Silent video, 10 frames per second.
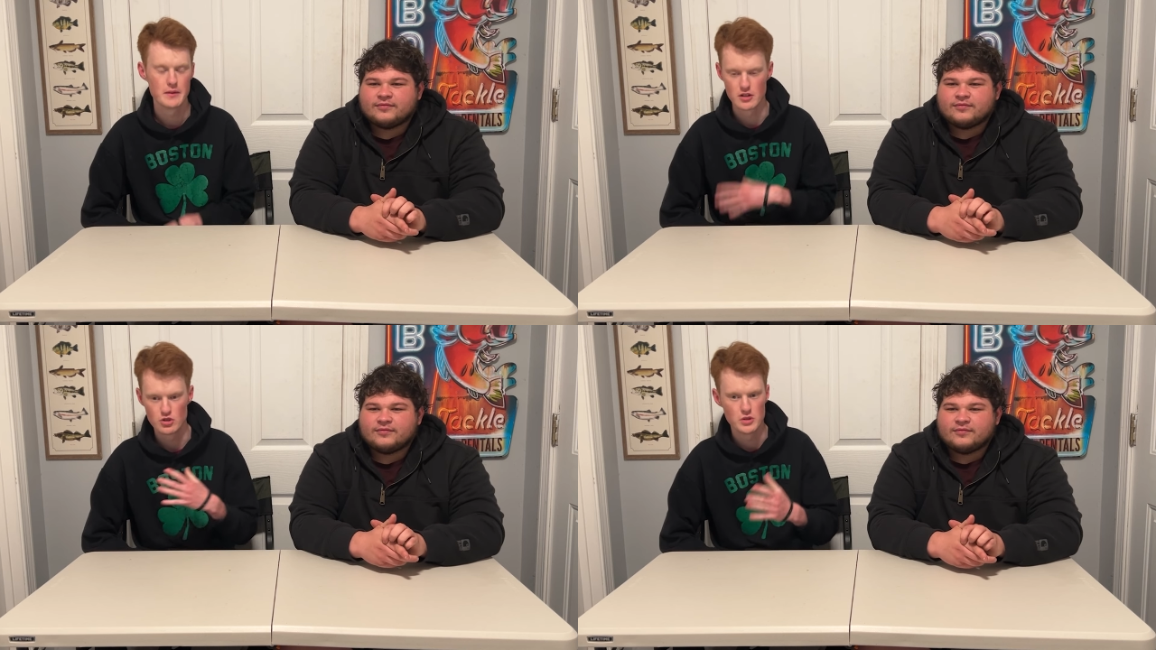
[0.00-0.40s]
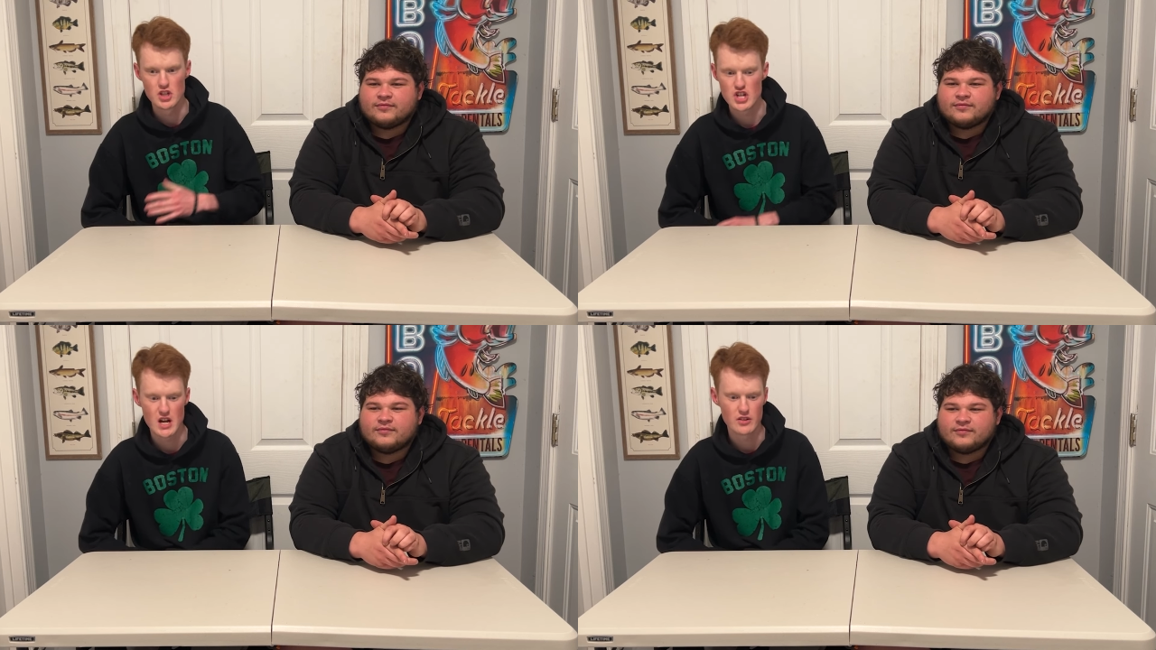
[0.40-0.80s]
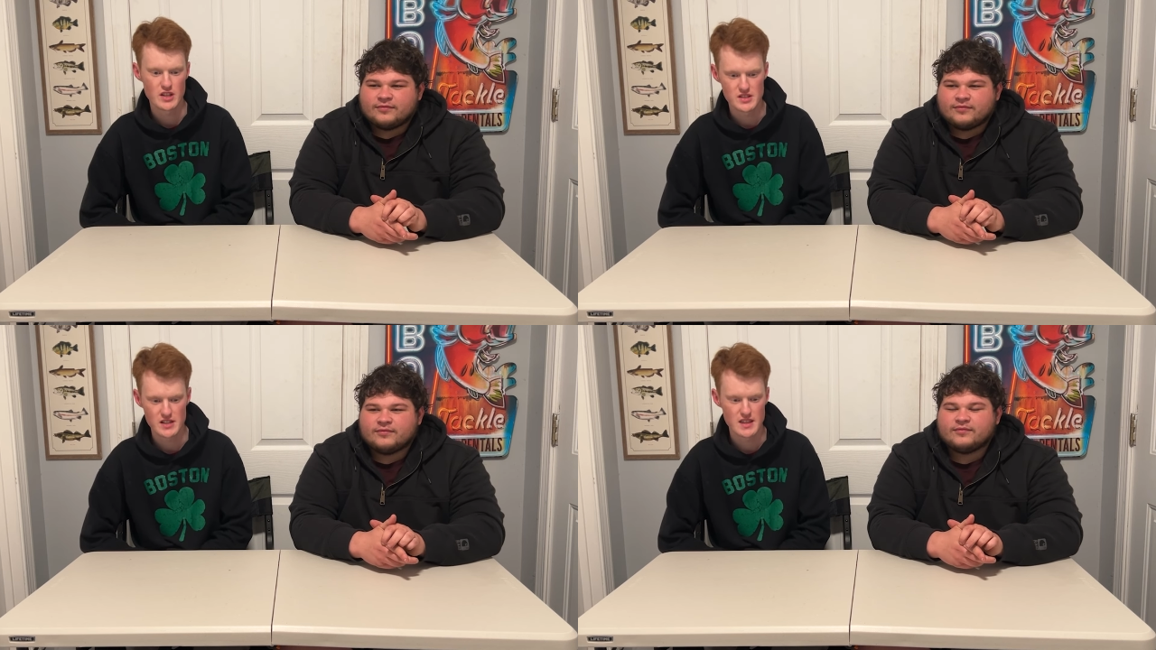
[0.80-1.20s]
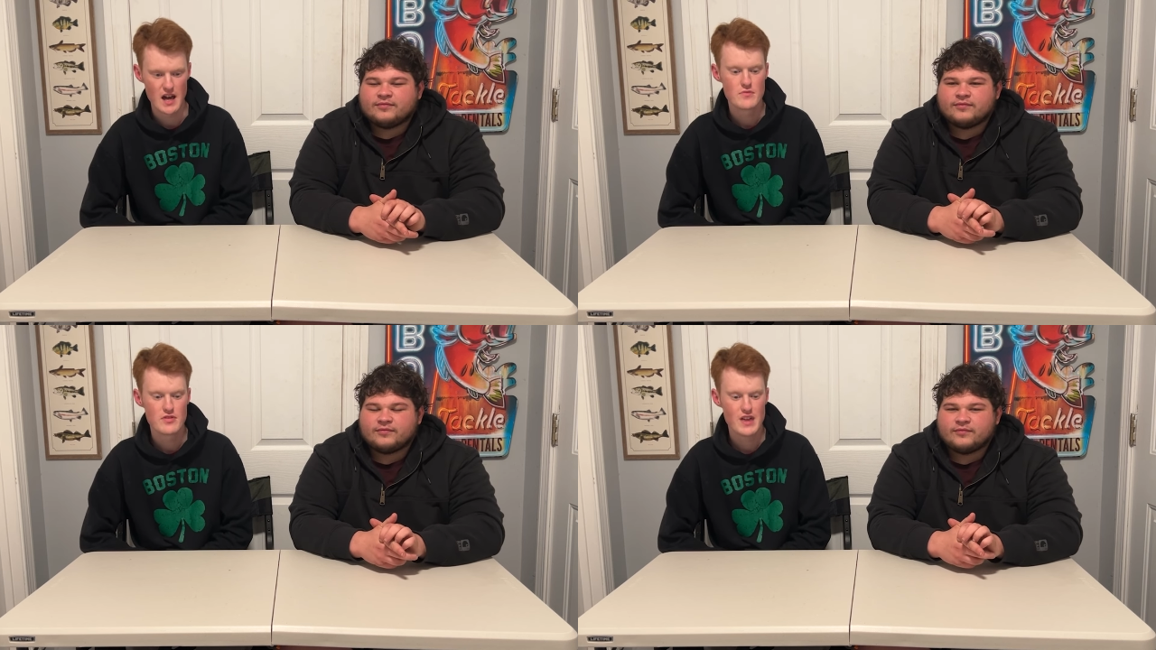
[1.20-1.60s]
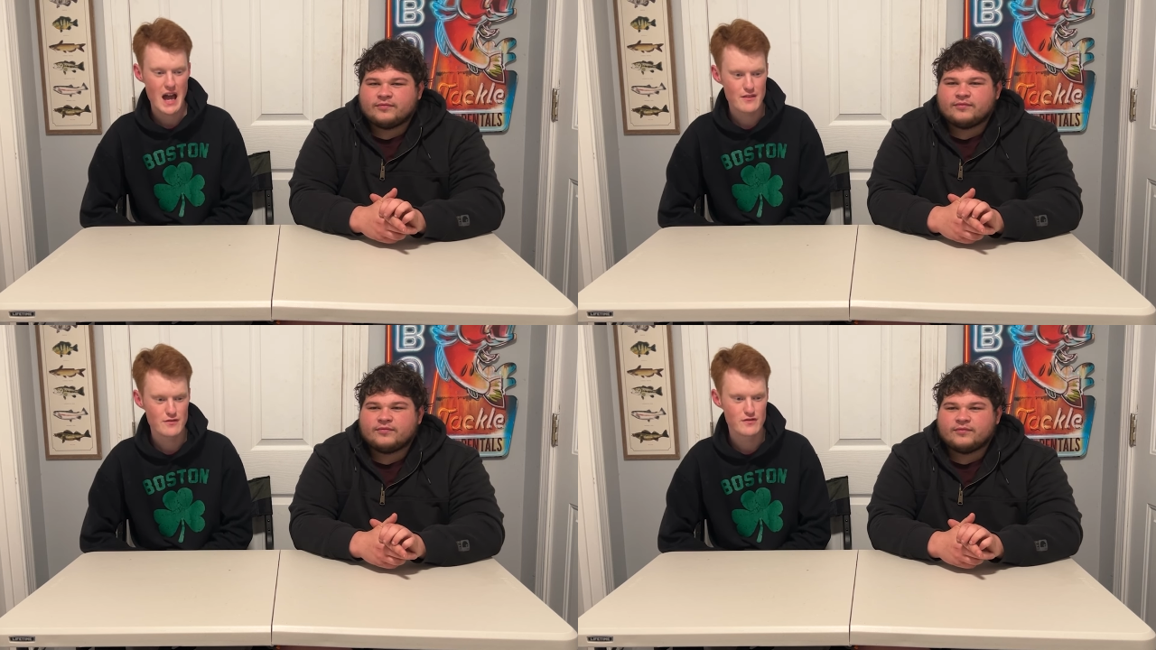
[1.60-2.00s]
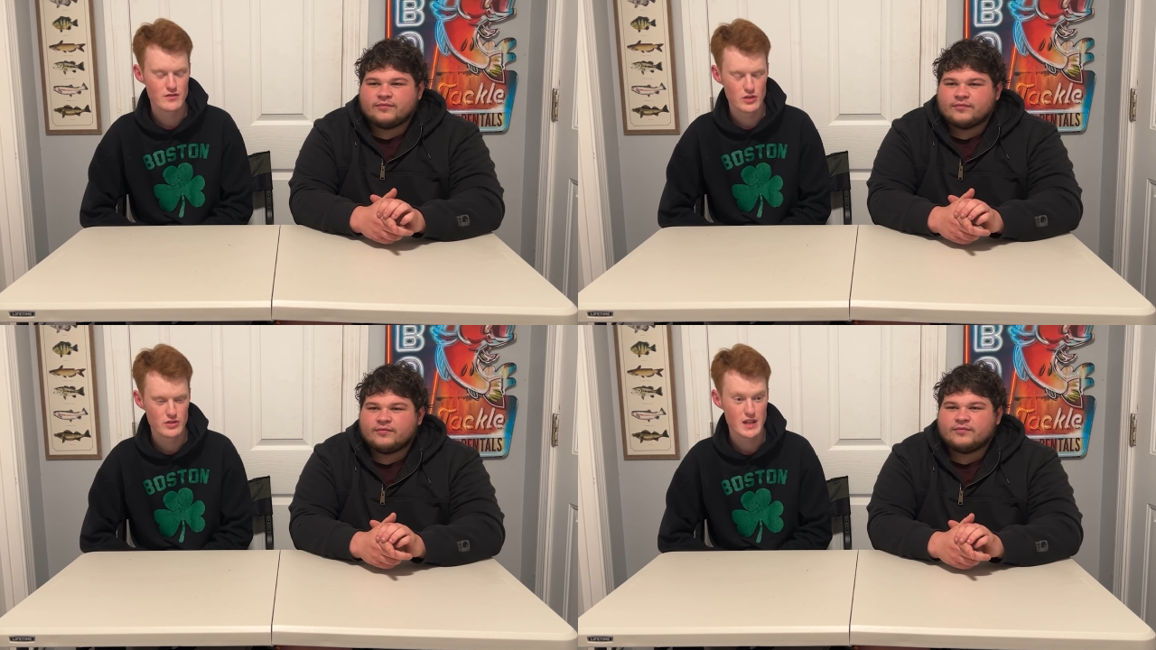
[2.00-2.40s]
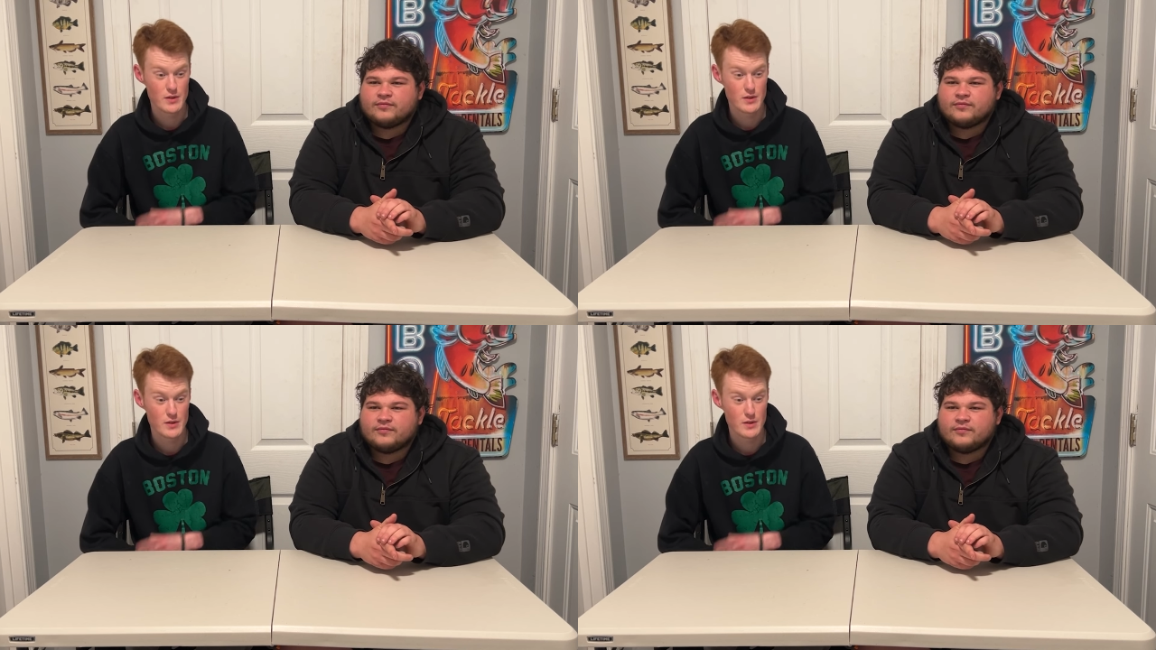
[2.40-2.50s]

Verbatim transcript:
Speaker 1: you know, doing the channel and things like that. That, it